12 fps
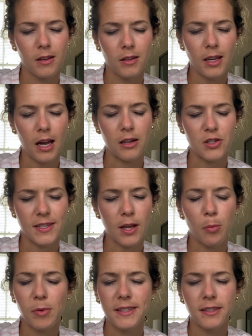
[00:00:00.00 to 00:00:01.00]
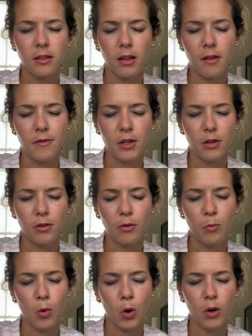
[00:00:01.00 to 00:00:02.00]
yeah, just help us to love you
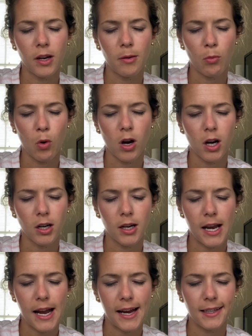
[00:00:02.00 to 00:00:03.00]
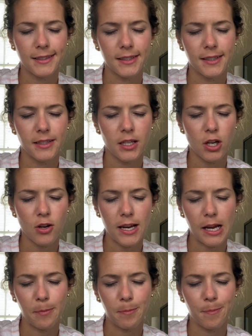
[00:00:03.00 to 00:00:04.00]
more and more. And I ask this in your
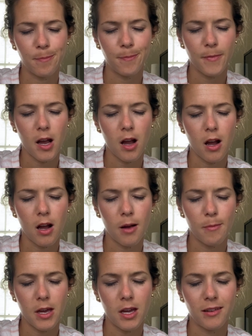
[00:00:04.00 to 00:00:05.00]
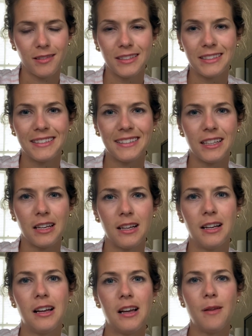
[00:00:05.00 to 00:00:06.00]
name. Amen.
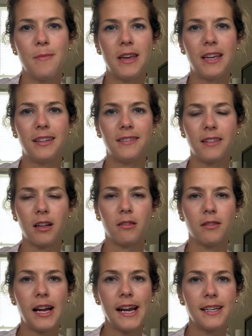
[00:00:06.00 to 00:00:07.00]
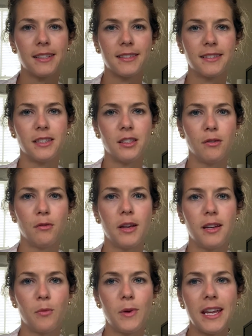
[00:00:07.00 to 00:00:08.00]
Amen. All right. See you
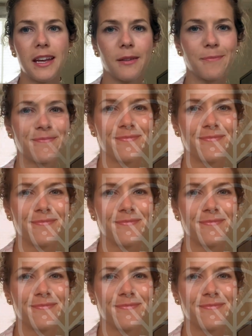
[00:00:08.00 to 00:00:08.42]
in a week.